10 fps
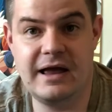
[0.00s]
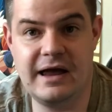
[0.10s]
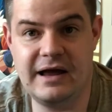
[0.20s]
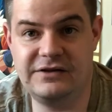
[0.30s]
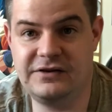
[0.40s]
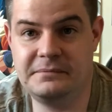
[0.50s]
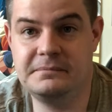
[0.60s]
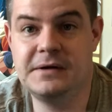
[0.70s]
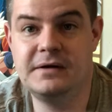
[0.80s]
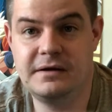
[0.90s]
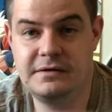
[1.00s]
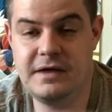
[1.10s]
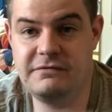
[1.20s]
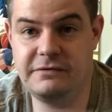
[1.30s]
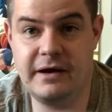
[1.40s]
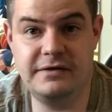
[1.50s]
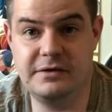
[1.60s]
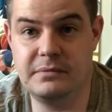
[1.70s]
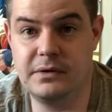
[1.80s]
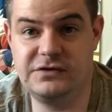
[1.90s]
and they find
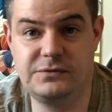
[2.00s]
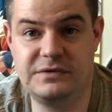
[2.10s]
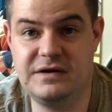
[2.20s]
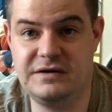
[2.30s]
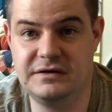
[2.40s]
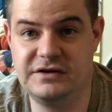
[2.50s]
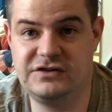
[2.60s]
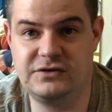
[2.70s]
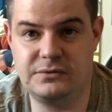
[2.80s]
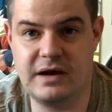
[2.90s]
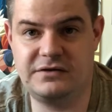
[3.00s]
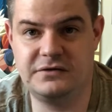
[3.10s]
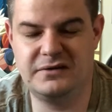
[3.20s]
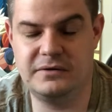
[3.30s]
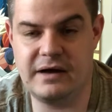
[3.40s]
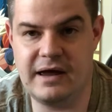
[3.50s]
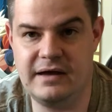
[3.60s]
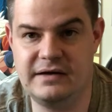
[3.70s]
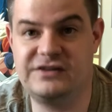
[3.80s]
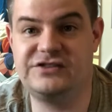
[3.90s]
the most ridiculous director
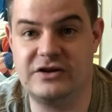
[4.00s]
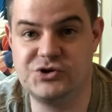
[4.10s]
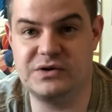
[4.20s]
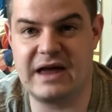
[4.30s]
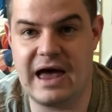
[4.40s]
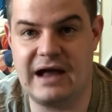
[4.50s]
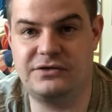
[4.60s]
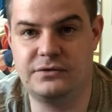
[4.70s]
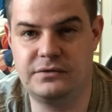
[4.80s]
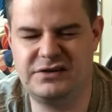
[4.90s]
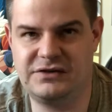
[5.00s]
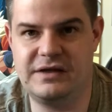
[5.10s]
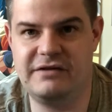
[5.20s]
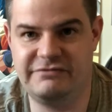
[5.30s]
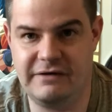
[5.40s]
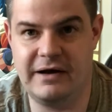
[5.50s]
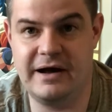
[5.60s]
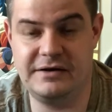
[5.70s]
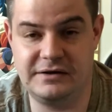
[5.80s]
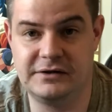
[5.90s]
and eccentric actors they
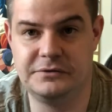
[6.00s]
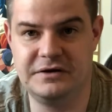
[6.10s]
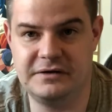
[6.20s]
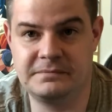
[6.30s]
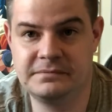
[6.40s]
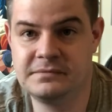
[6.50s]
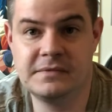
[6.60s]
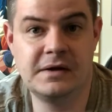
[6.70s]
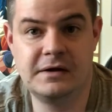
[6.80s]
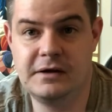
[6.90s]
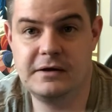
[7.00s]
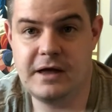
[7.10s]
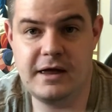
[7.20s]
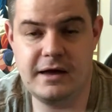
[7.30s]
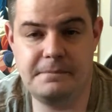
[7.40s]
find, including a